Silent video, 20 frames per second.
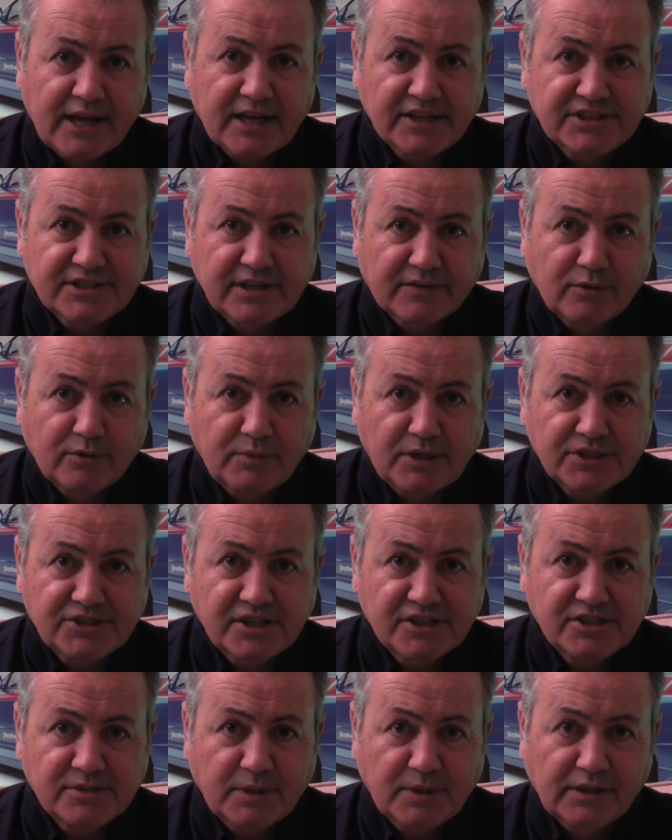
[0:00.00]
had several
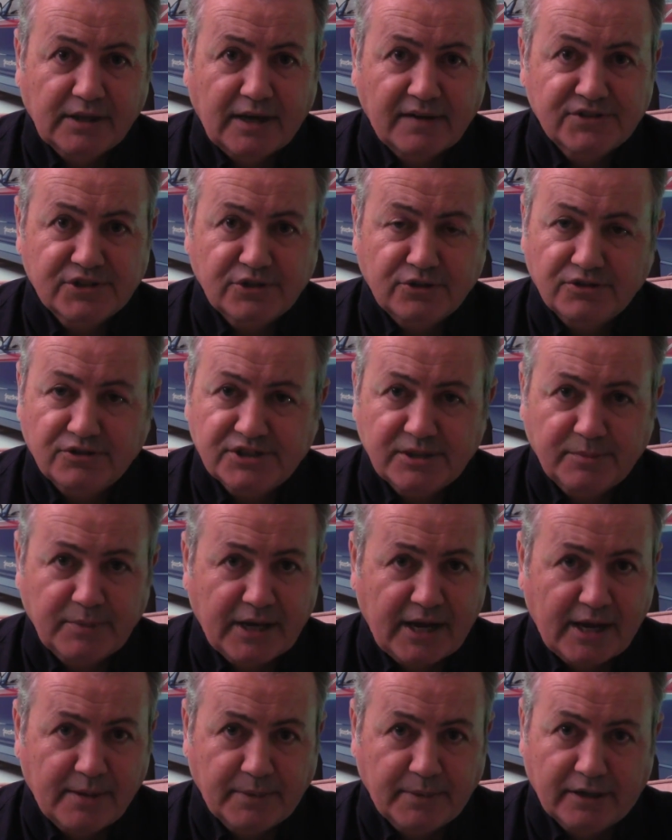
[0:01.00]
Mustangs in my life, so don't send me
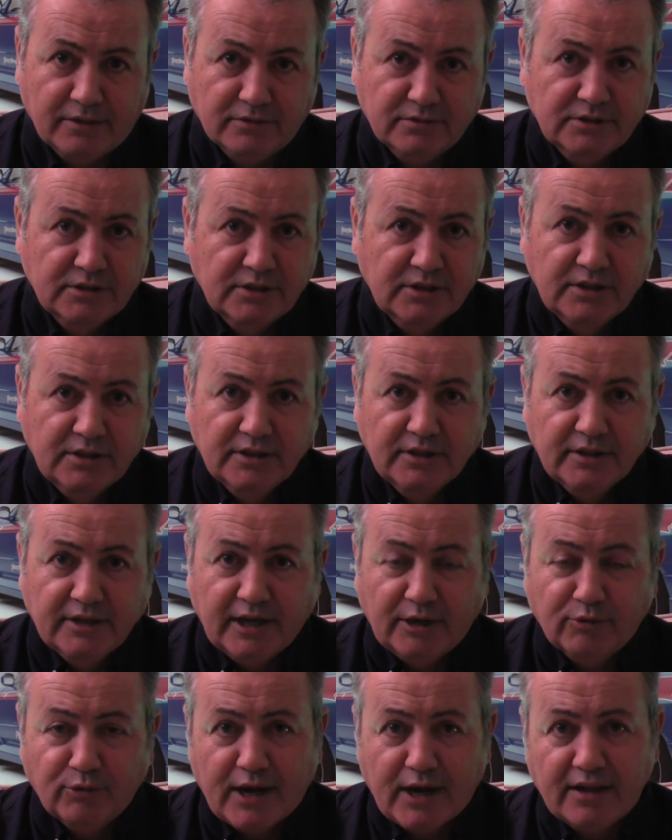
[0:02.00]
hate mail.
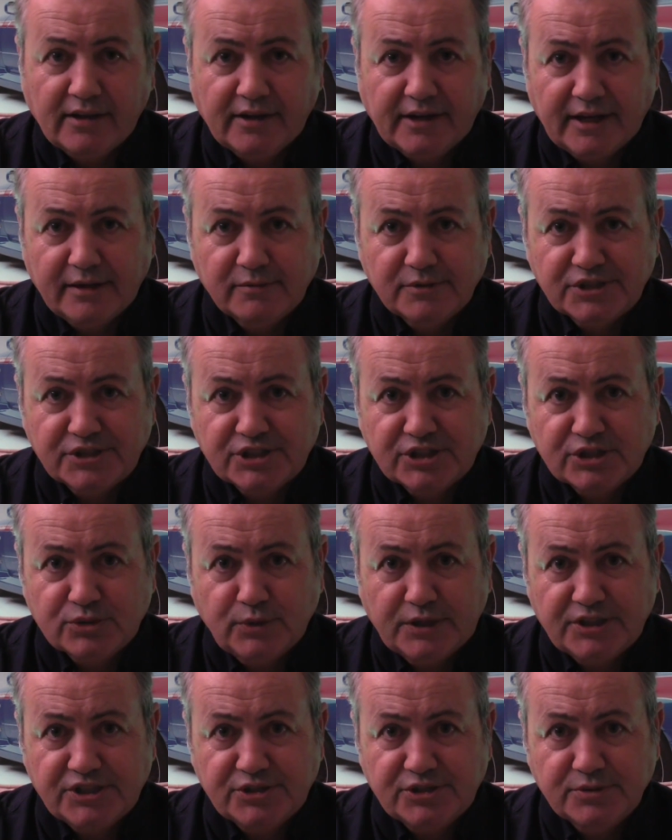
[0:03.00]
In reality, it was
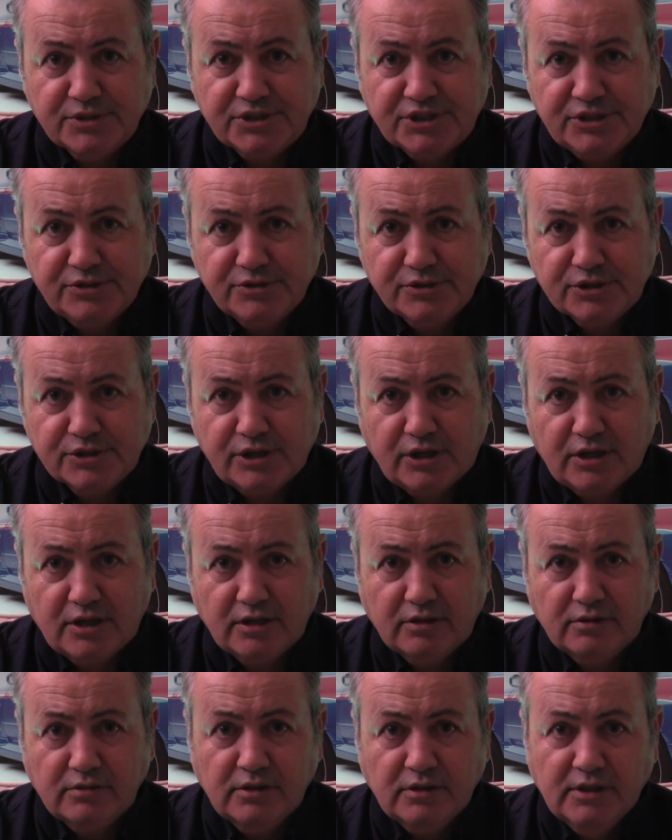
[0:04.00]
switched to a tuner
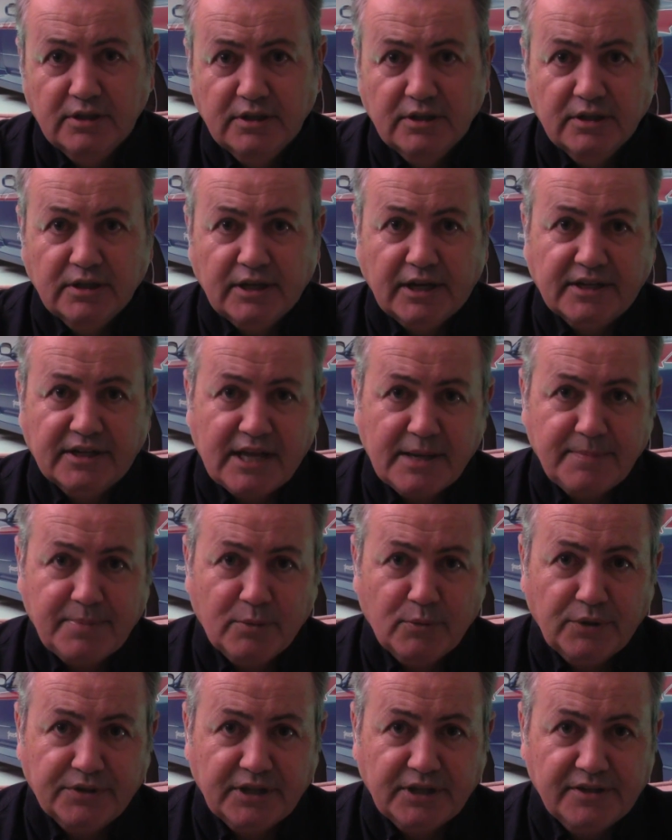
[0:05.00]
car, in
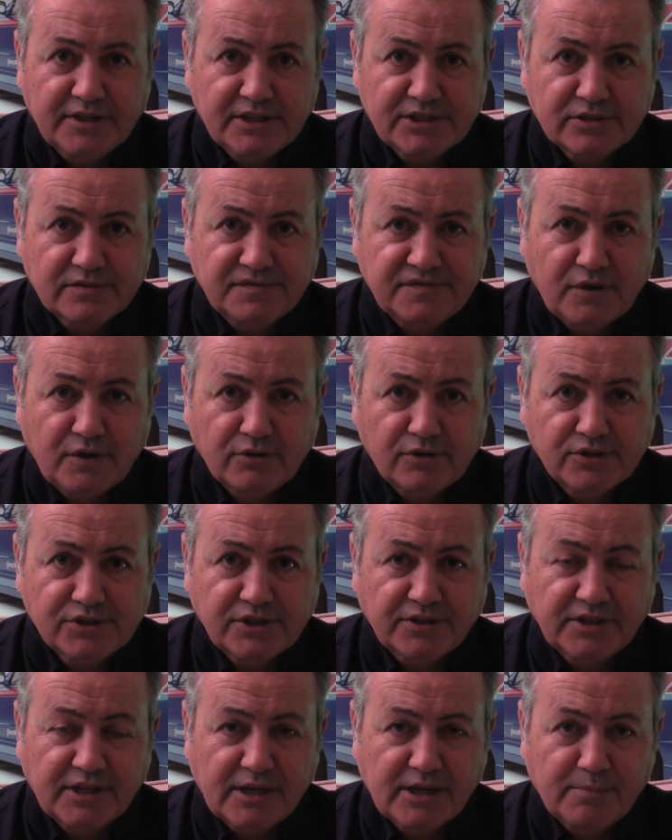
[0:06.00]
keeping with the initial focus
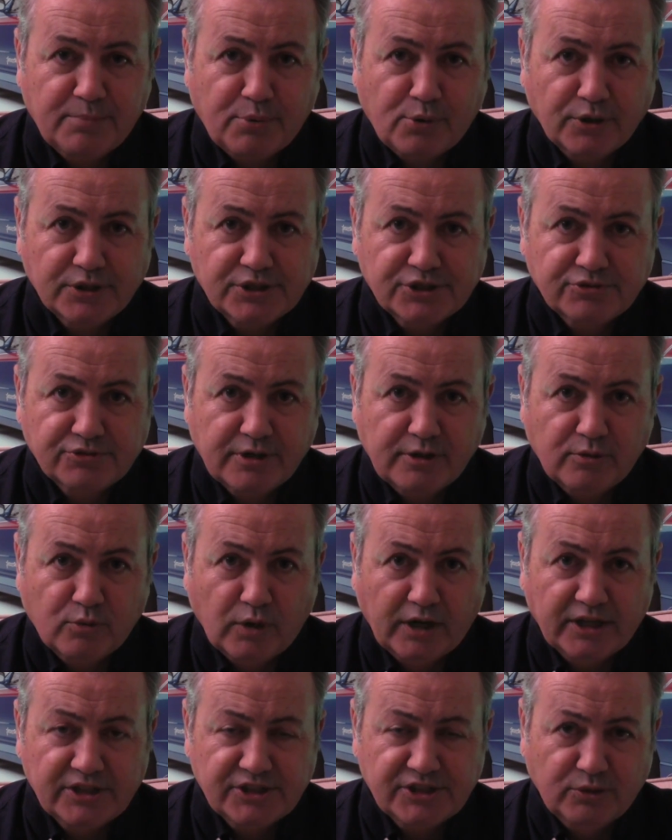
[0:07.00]
on the import street
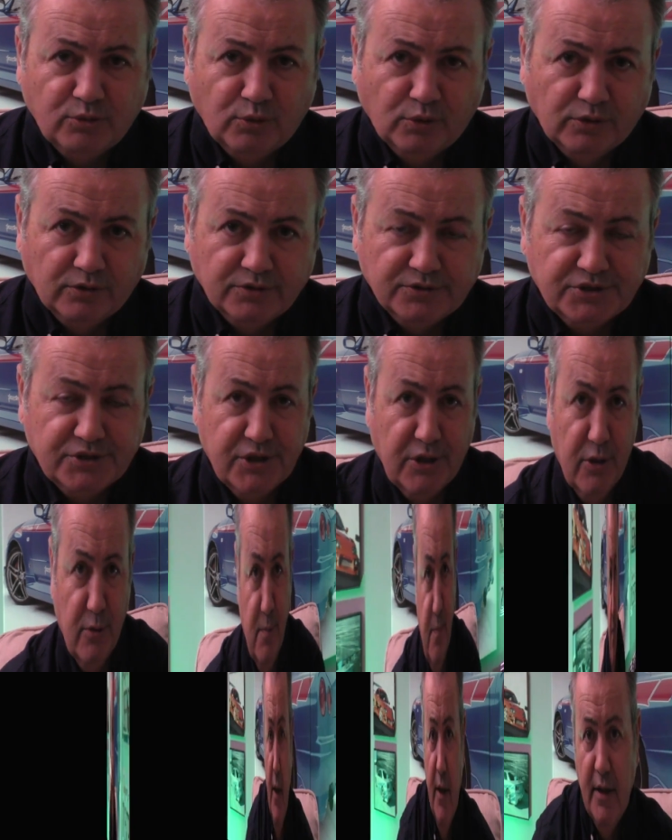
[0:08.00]
racing world.
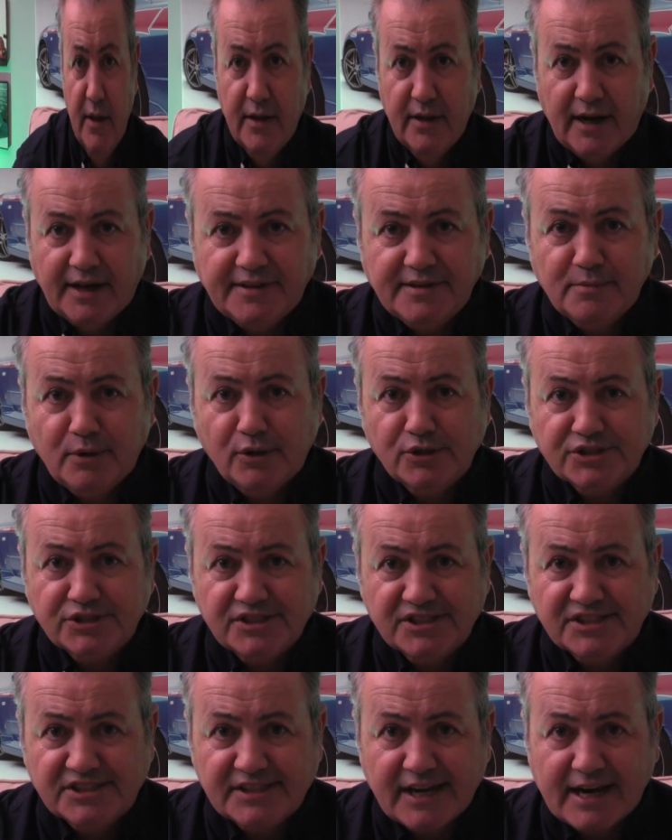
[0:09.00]
And the most
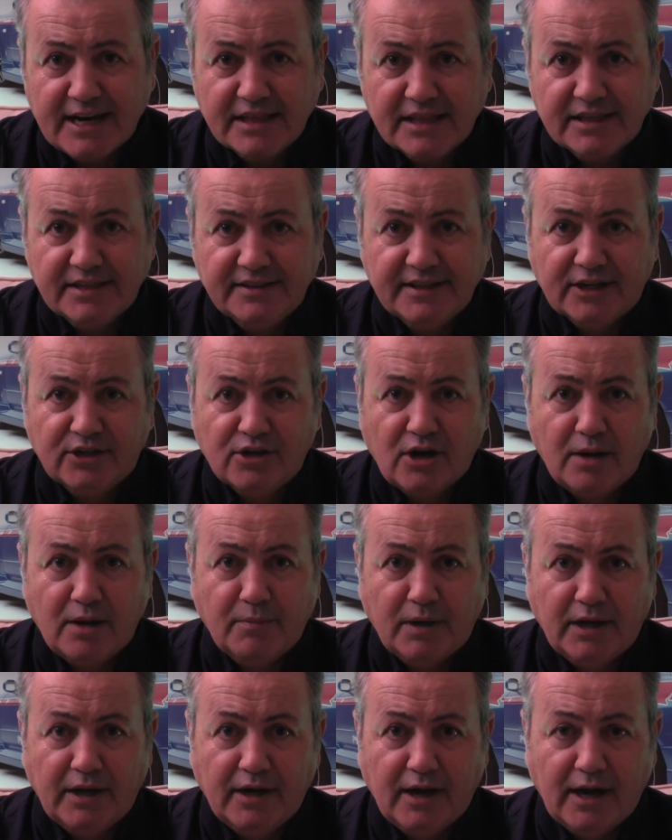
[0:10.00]
insane thing that caught
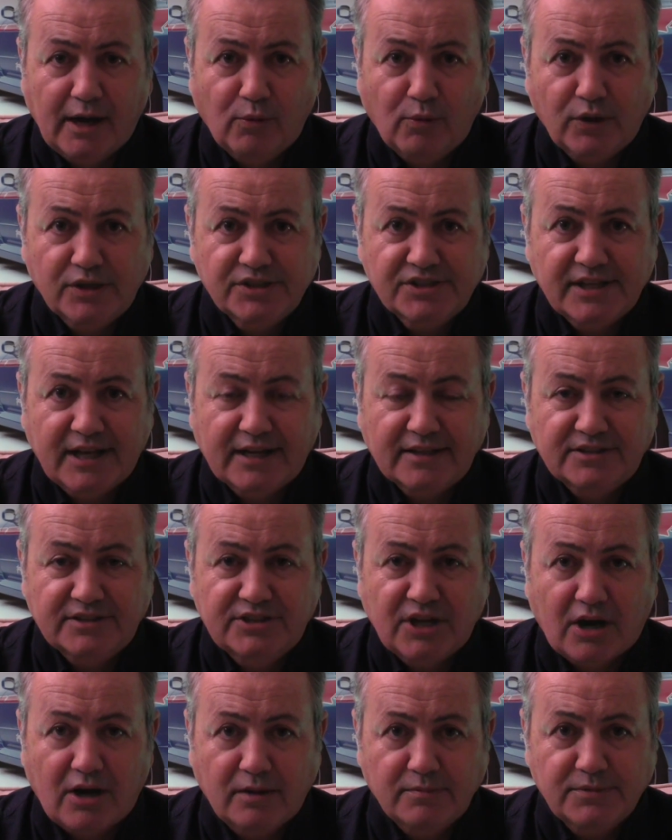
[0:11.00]
my eye was that
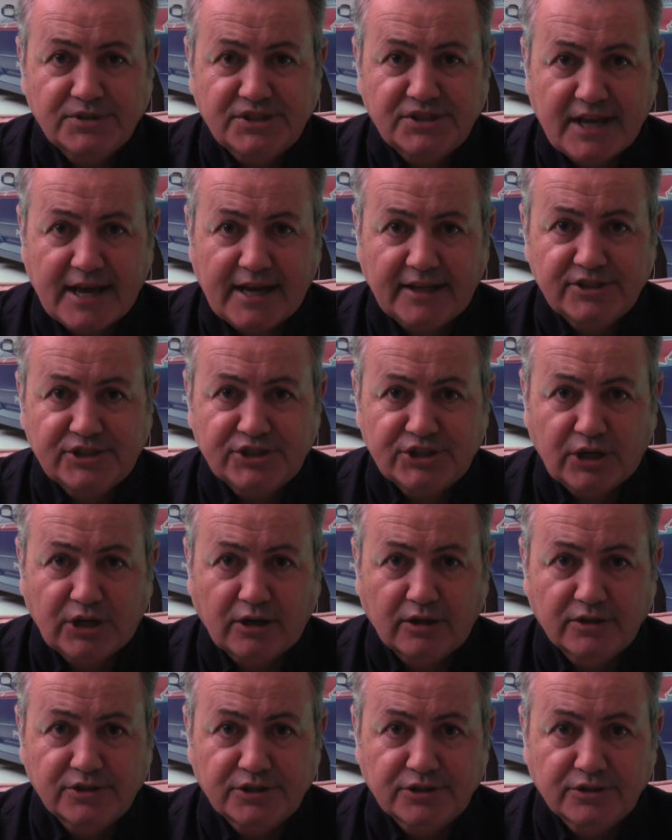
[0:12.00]
Dom's dad's
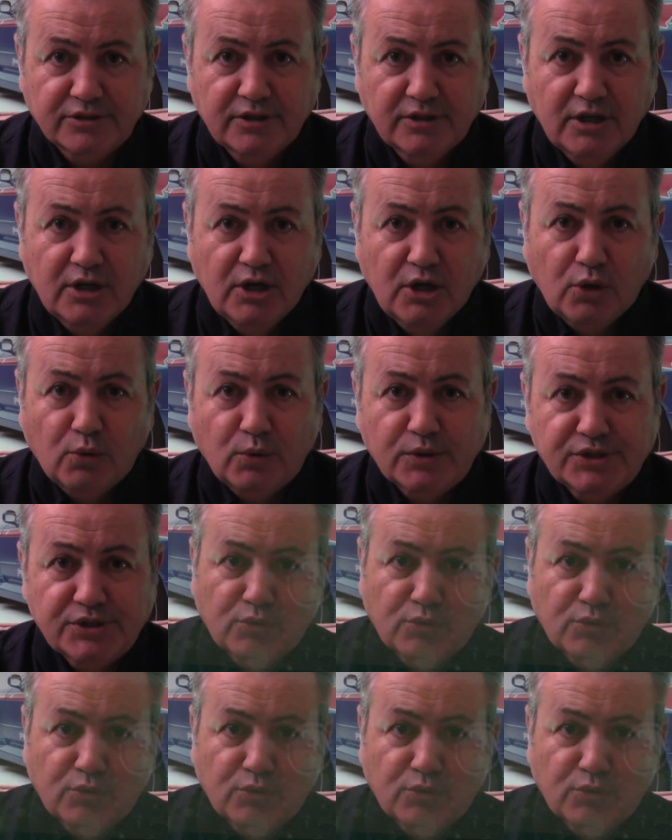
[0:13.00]
Charger was